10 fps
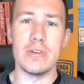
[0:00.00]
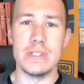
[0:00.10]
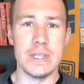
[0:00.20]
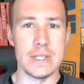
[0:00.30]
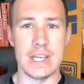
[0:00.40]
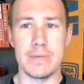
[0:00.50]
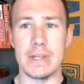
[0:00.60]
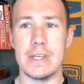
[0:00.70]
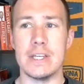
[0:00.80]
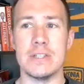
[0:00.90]
season
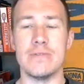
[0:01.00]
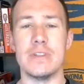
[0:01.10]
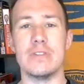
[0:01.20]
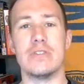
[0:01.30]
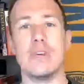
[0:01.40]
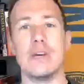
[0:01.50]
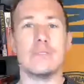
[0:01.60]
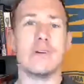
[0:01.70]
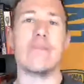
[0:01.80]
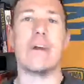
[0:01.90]
expectations video. So you guys
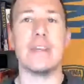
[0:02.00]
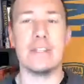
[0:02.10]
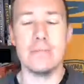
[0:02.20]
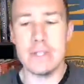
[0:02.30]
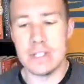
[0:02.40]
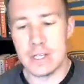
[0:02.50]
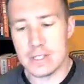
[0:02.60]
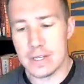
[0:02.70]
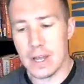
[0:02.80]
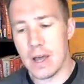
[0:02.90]
might finally get to meet
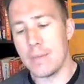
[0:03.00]
Justin.